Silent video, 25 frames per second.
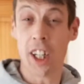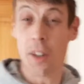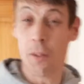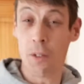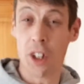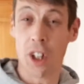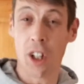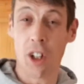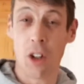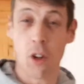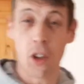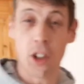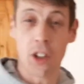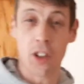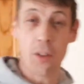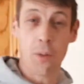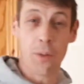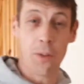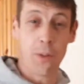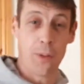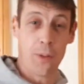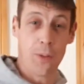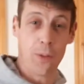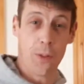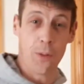give you a look at the
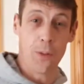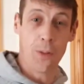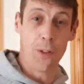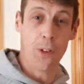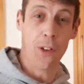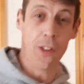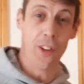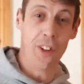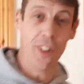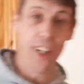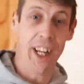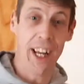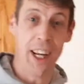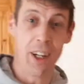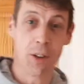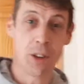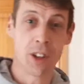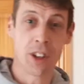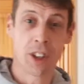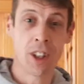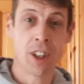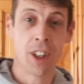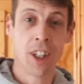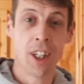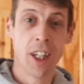front of the
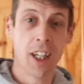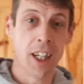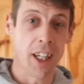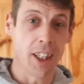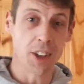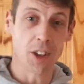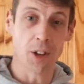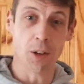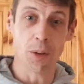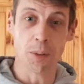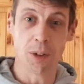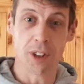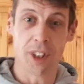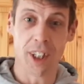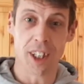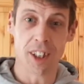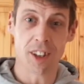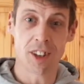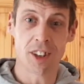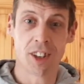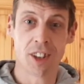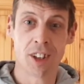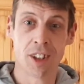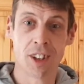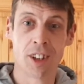house at some
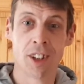stage.